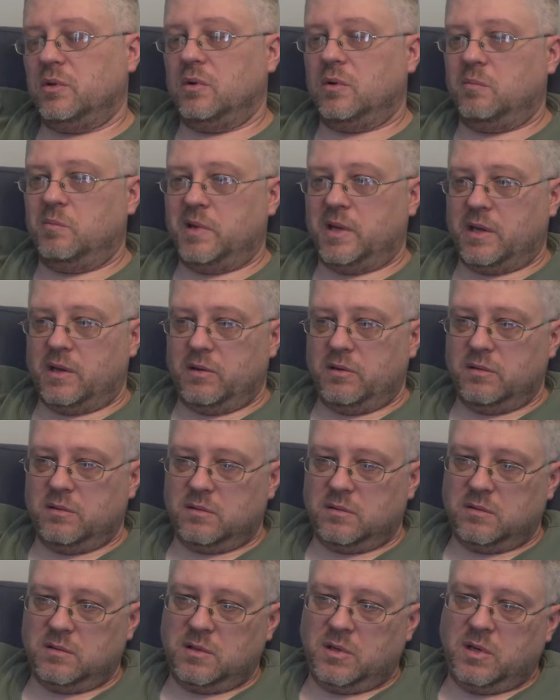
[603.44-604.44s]
to go to bed,
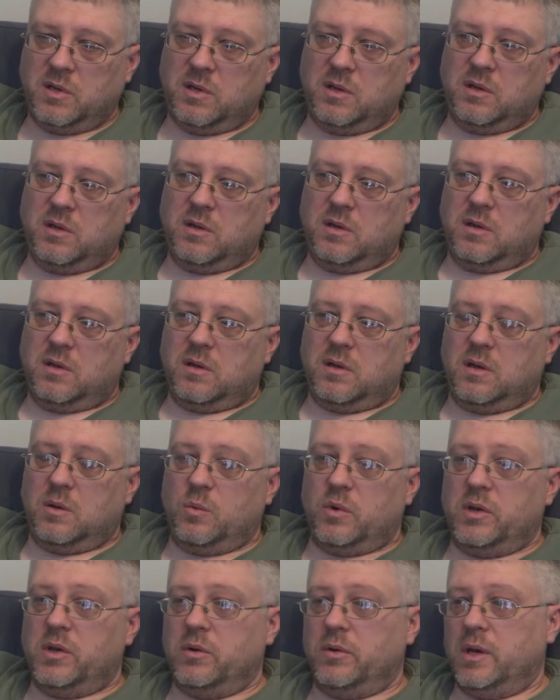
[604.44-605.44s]
and
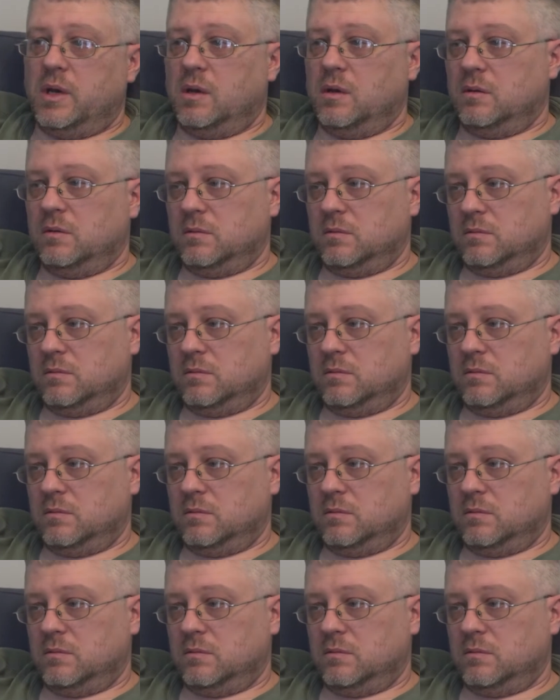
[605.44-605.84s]
when you eat.